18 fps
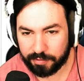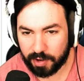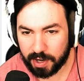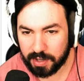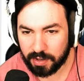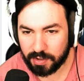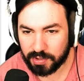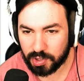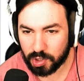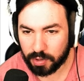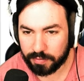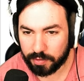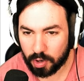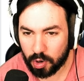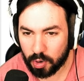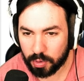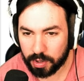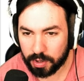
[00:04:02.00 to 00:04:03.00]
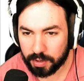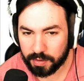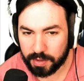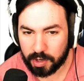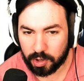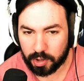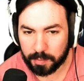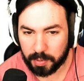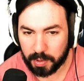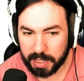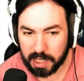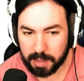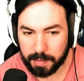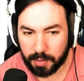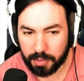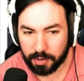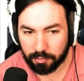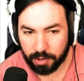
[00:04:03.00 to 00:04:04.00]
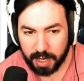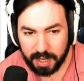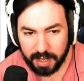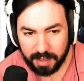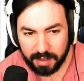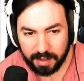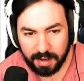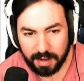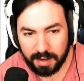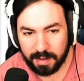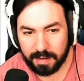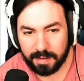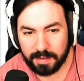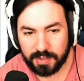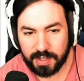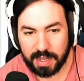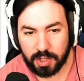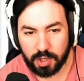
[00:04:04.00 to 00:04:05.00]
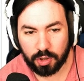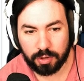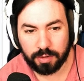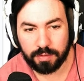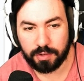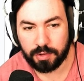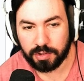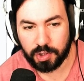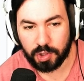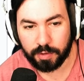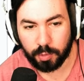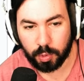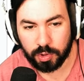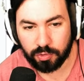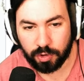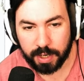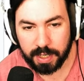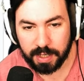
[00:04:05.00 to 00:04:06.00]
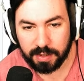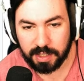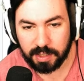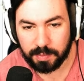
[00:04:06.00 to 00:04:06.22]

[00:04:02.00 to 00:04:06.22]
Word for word: of a friend of the server owner that are complaining about the raid, saying your your server was raided.